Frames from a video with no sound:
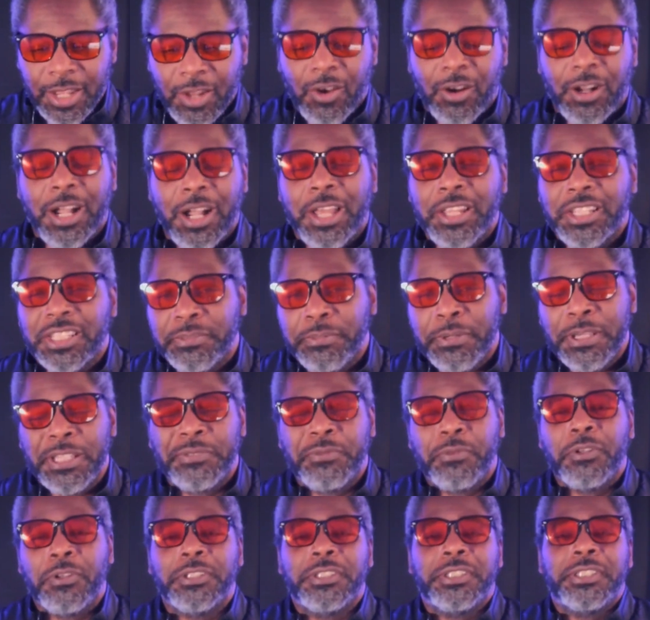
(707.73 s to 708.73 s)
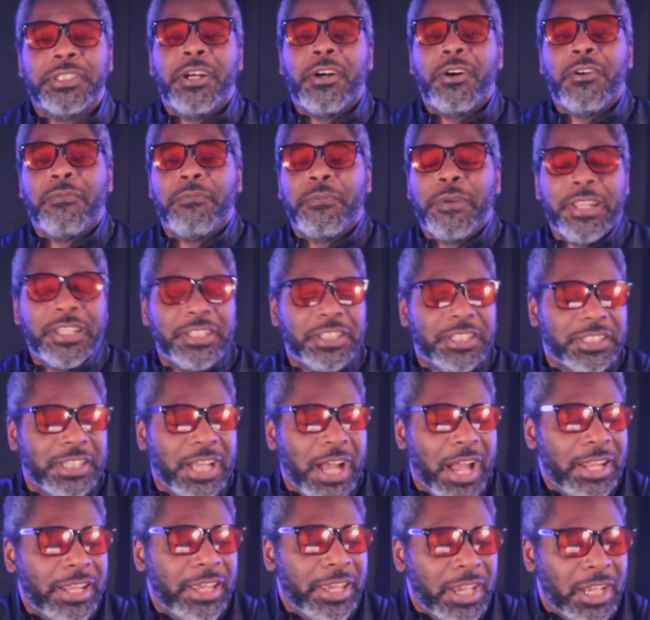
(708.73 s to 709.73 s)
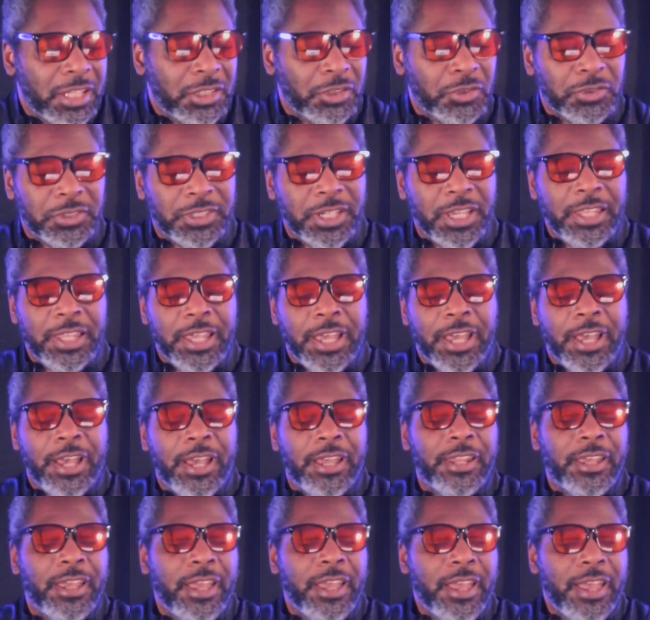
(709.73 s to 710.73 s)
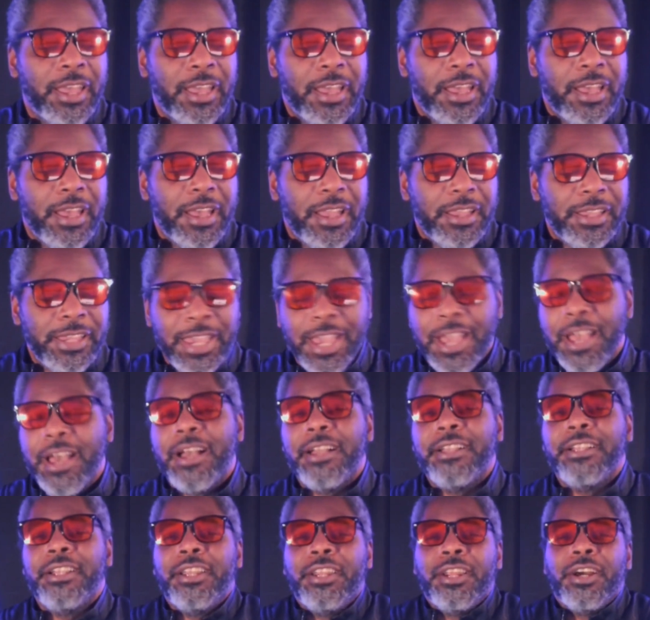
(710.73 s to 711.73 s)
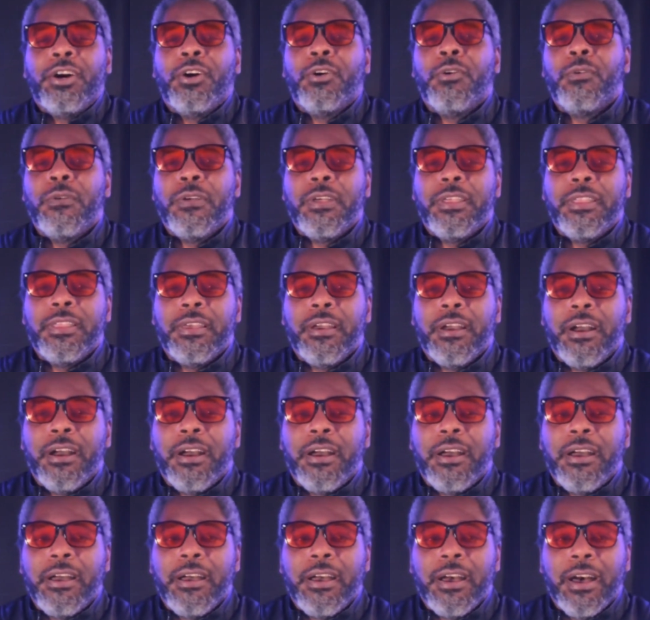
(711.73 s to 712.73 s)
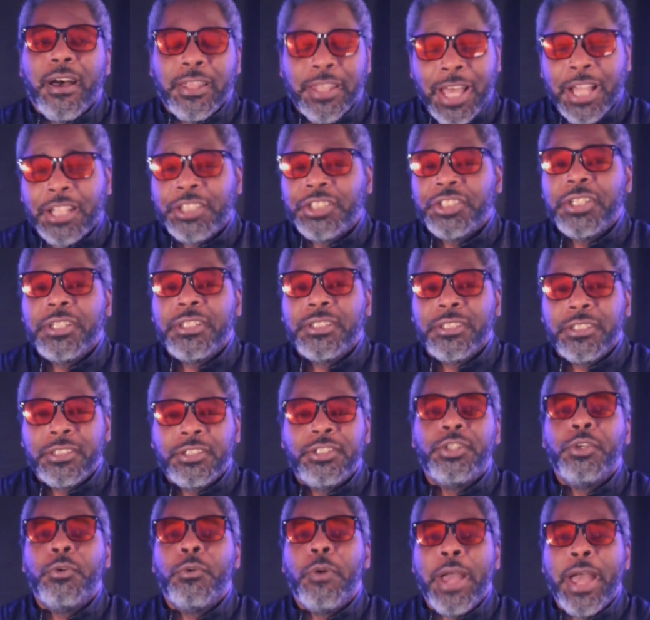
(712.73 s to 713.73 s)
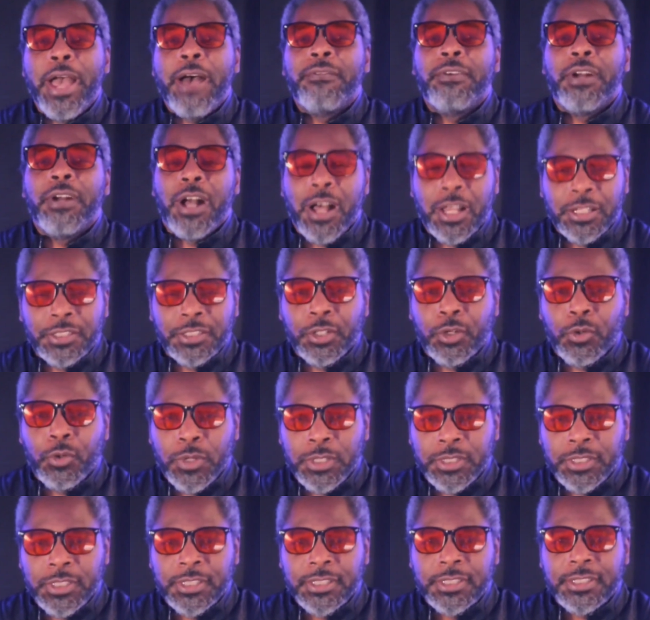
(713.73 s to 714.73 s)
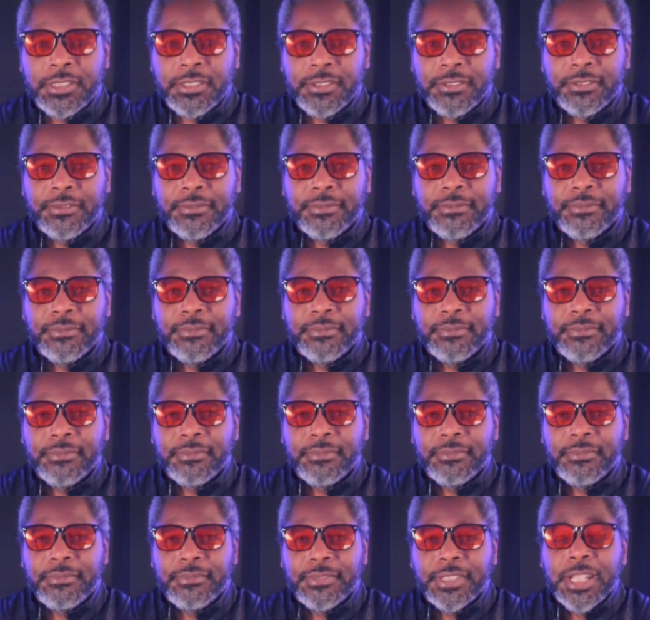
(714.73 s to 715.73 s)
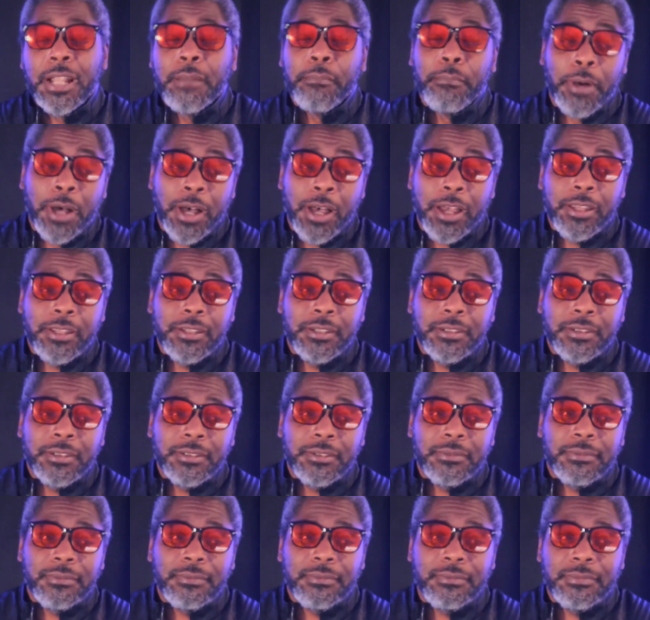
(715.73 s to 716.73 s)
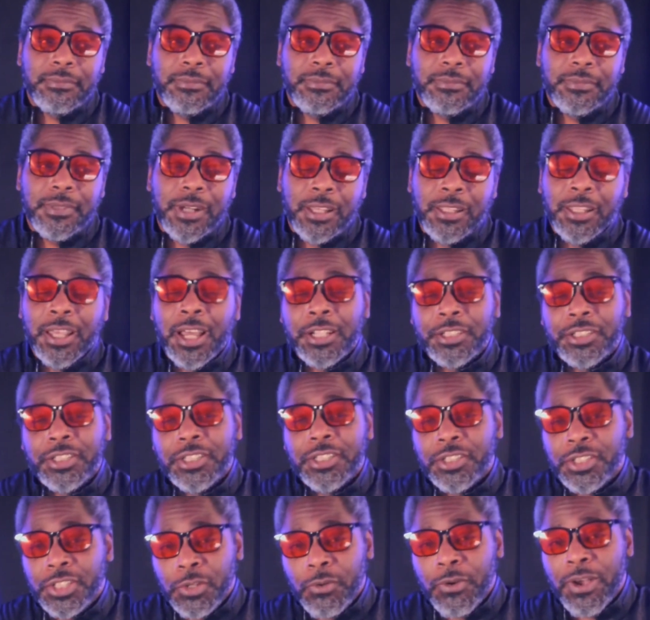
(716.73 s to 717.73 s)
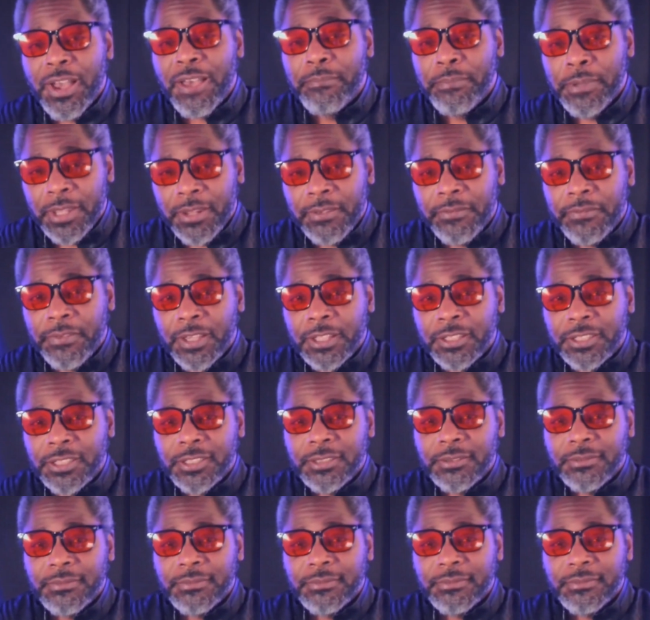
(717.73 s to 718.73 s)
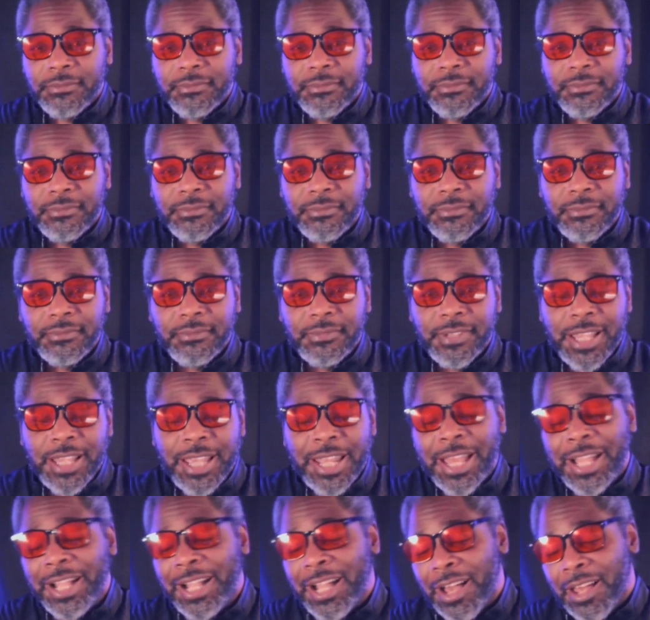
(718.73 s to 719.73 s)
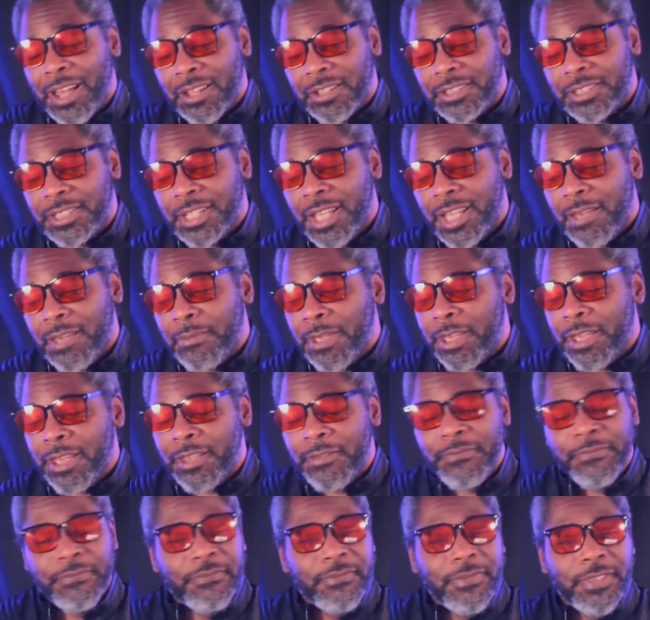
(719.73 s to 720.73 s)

all kind of speaks for itself. But it's just kind of interesting that, yeah, elections do have consequences, but elections do have benefits. And I gotta say, man,